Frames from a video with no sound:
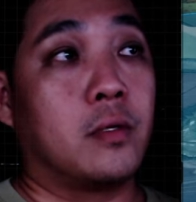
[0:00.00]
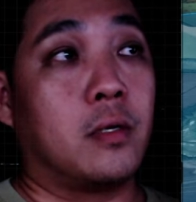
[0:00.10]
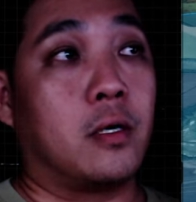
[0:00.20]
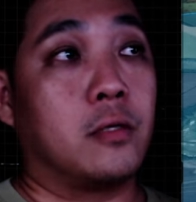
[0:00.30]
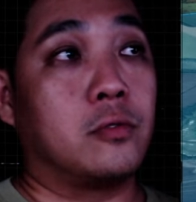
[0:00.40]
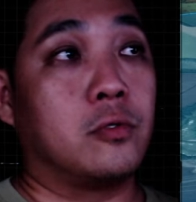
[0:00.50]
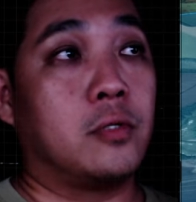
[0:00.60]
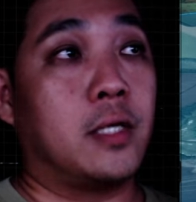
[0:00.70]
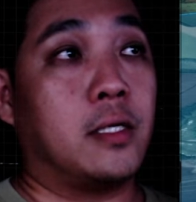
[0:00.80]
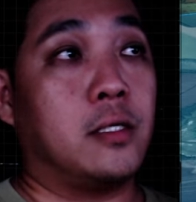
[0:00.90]
So
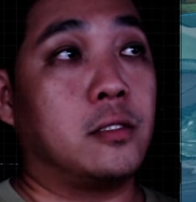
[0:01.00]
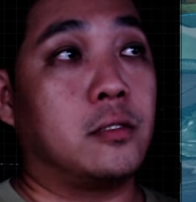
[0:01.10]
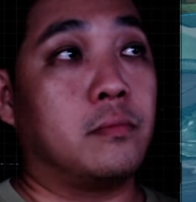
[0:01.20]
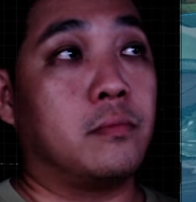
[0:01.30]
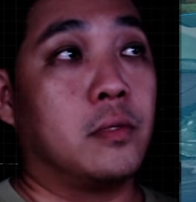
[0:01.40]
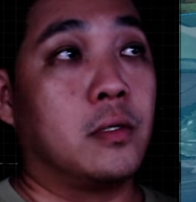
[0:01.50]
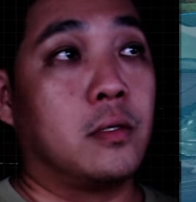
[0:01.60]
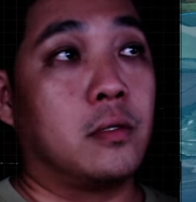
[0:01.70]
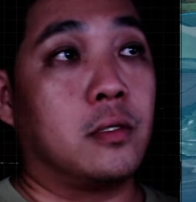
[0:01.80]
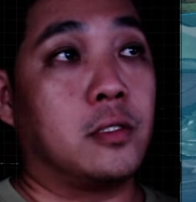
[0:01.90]
that is
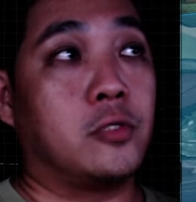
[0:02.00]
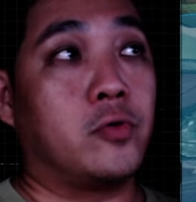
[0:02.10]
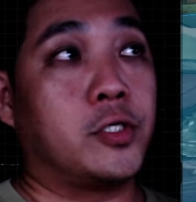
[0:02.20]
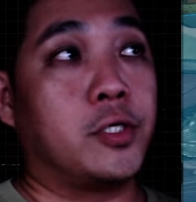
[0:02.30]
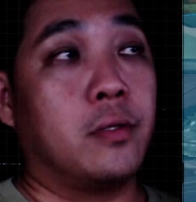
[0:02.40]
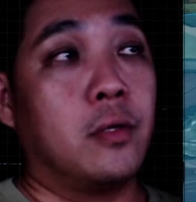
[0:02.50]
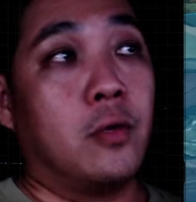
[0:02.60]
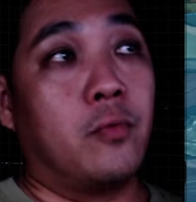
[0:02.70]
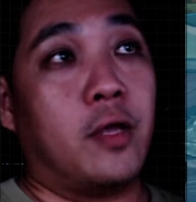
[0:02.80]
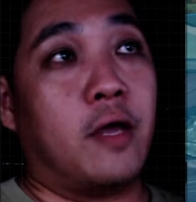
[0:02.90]
the situation.
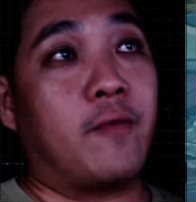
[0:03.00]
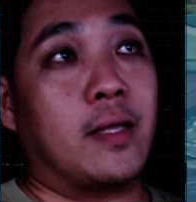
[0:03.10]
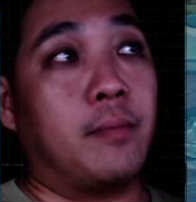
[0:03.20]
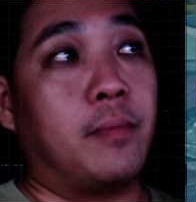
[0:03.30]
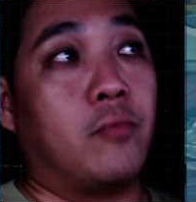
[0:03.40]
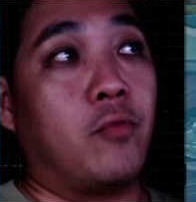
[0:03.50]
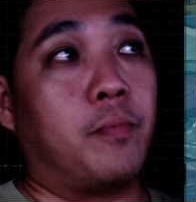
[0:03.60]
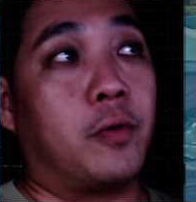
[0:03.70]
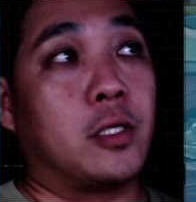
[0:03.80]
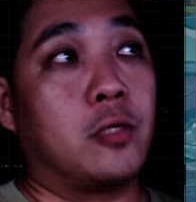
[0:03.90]
We have fighting being
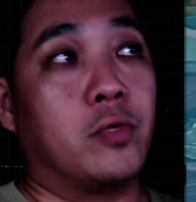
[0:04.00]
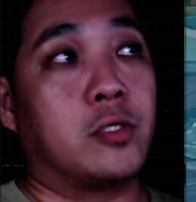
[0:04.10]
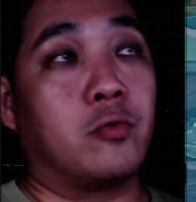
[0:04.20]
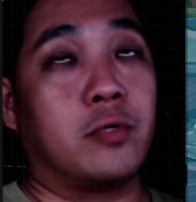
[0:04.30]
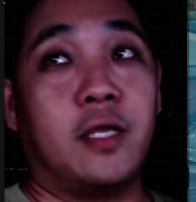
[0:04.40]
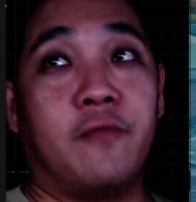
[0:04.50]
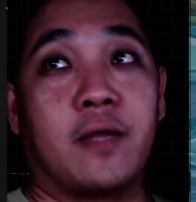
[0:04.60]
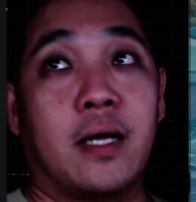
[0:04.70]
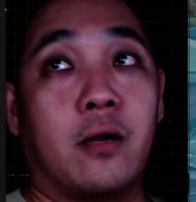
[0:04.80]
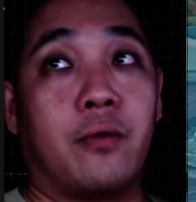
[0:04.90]
reported towards Kukivka
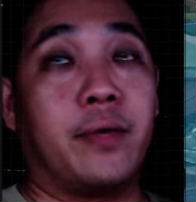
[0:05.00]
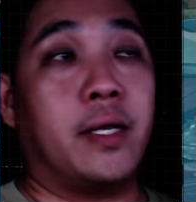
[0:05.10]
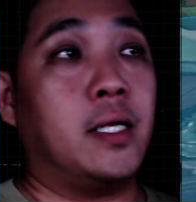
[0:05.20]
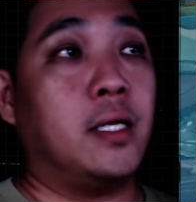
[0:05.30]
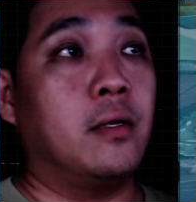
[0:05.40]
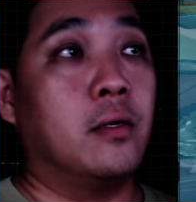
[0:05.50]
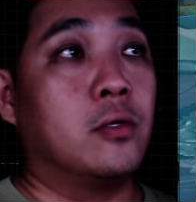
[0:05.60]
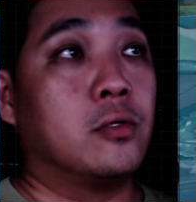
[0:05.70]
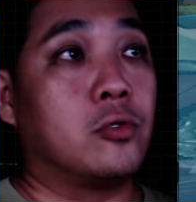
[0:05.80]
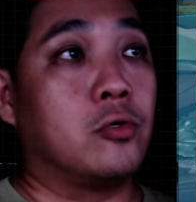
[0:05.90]
already,
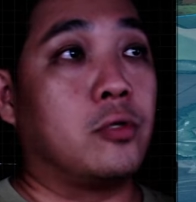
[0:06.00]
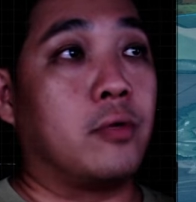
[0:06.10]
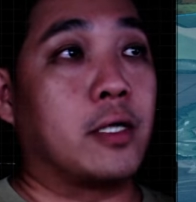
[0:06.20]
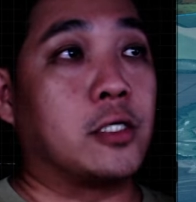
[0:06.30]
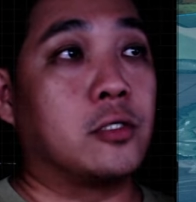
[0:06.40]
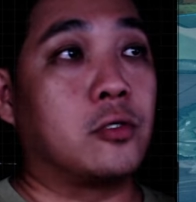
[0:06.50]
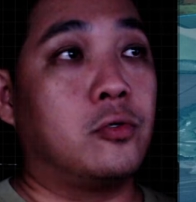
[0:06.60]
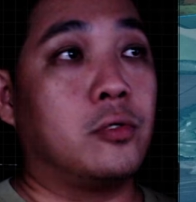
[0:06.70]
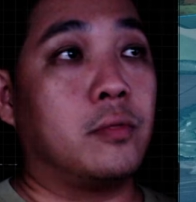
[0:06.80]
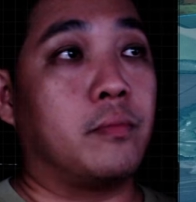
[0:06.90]
so the Russians
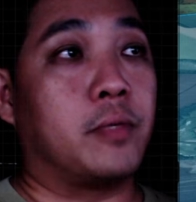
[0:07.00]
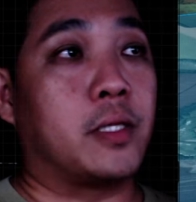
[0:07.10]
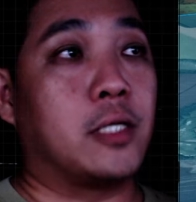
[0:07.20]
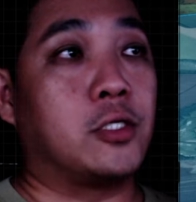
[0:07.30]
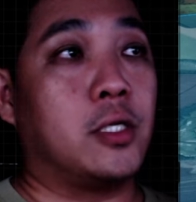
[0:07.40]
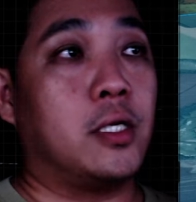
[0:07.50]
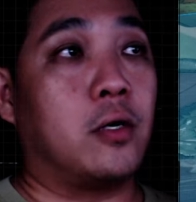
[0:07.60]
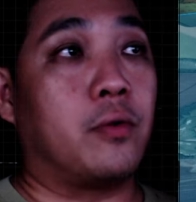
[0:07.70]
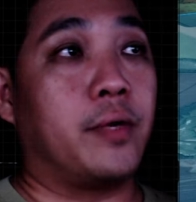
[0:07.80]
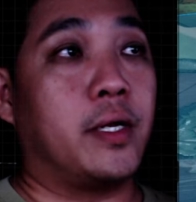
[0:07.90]
could potentially
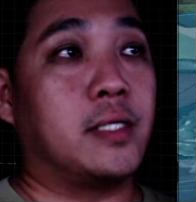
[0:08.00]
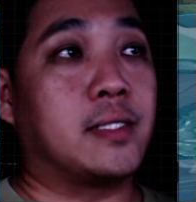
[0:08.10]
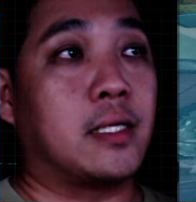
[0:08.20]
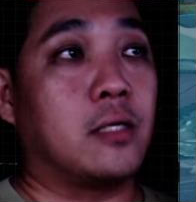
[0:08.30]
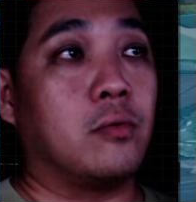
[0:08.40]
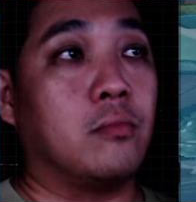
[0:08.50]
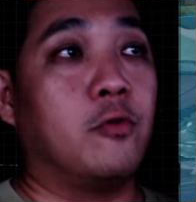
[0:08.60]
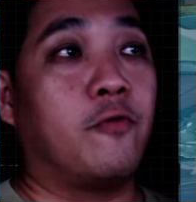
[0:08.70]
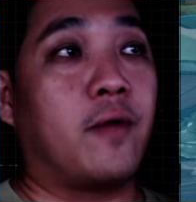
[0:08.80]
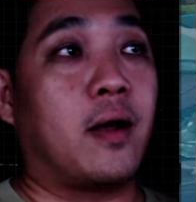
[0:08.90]
already starting to
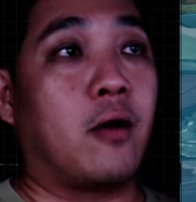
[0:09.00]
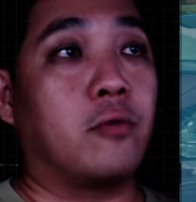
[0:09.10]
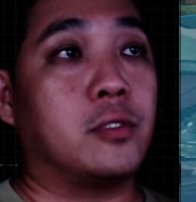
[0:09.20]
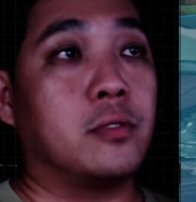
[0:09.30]
move out